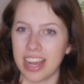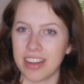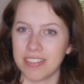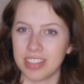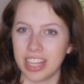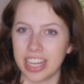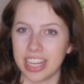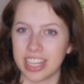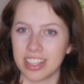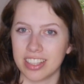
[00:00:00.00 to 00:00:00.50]
have
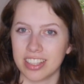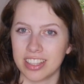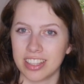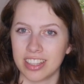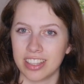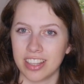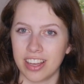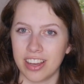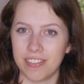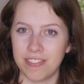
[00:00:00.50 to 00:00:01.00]
like
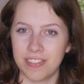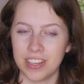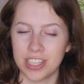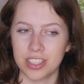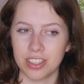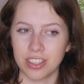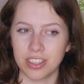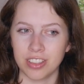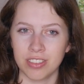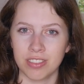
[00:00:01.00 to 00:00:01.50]

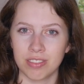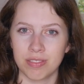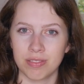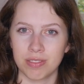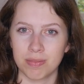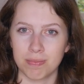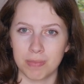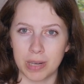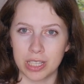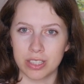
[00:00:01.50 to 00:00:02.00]
official
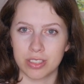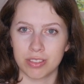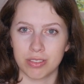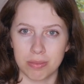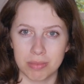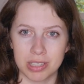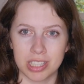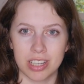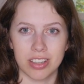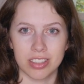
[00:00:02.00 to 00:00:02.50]
merch
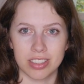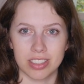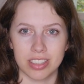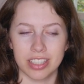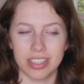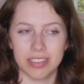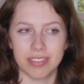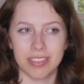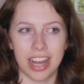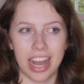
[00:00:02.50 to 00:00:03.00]
from the
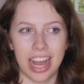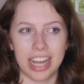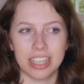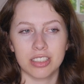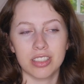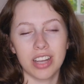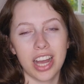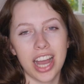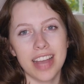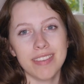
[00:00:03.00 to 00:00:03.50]
concert. I
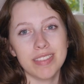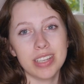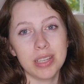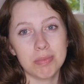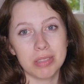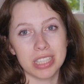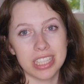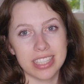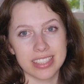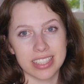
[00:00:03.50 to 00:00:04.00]
do not have any
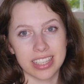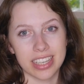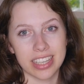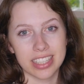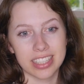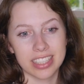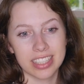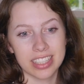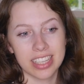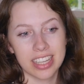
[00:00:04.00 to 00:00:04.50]

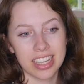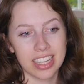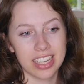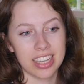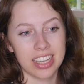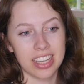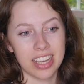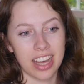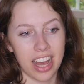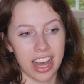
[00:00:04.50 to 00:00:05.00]
pleasing.
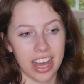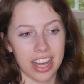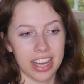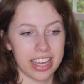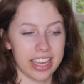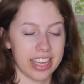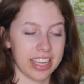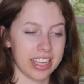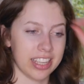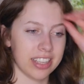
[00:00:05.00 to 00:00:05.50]

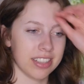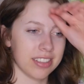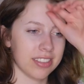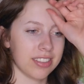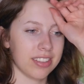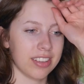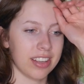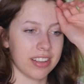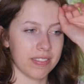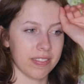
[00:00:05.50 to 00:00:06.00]
I
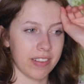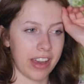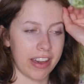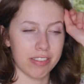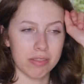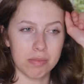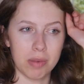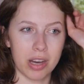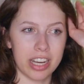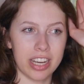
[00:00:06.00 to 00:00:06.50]

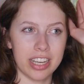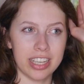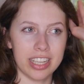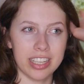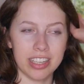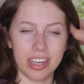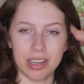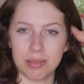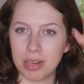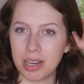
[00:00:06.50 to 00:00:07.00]
haven't bought
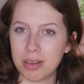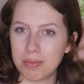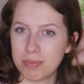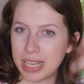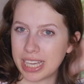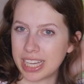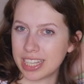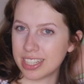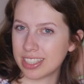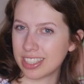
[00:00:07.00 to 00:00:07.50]
any. I'm not
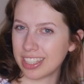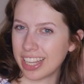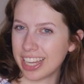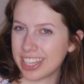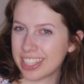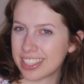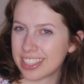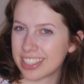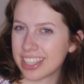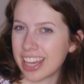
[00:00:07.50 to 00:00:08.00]
big into
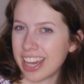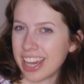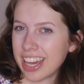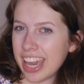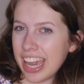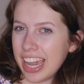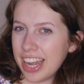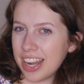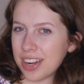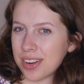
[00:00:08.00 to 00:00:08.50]
like
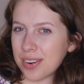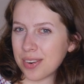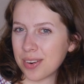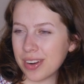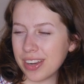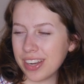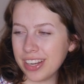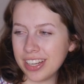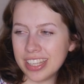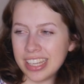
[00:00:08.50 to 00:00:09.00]
skincare
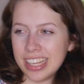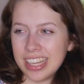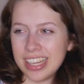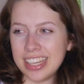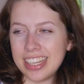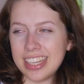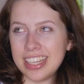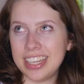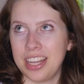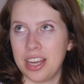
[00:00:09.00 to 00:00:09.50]
or
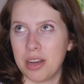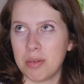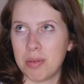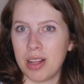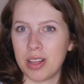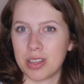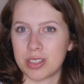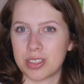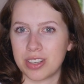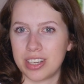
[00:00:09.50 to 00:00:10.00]
nail
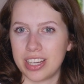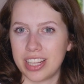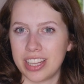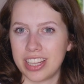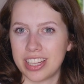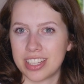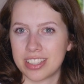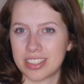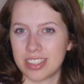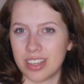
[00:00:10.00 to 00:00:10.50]
polish or
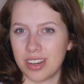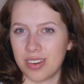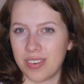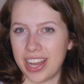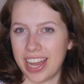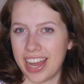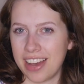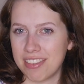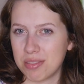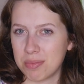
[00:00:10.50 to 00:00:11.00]
anything, so I
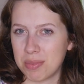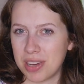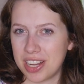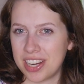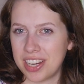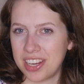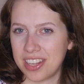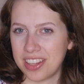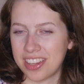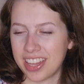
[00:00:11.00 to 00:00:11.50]
haven't bought
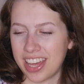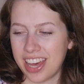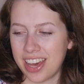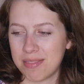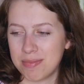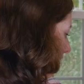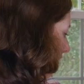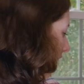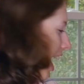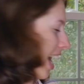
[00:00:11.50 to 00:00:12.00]
any of
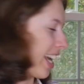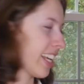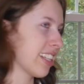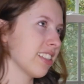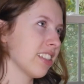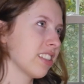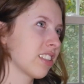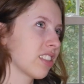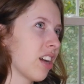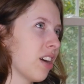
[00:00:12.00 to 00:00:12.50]
that. I guess
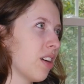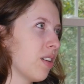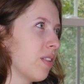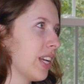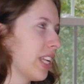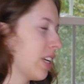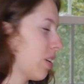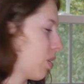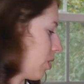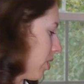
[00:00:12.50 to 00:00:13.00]
let's go
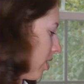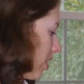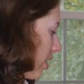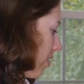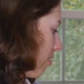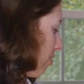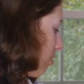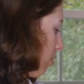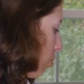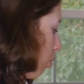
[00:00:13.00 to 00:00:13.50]
in order
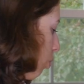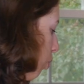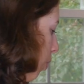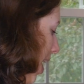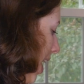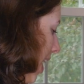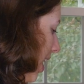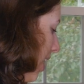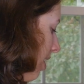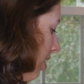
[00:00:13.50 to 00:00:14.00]
of
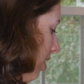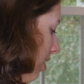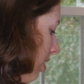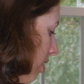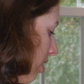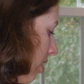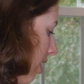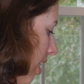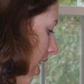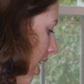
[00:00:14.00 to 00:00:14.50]
when
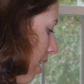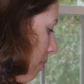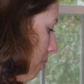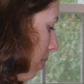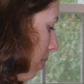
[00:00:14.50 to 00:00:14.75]
I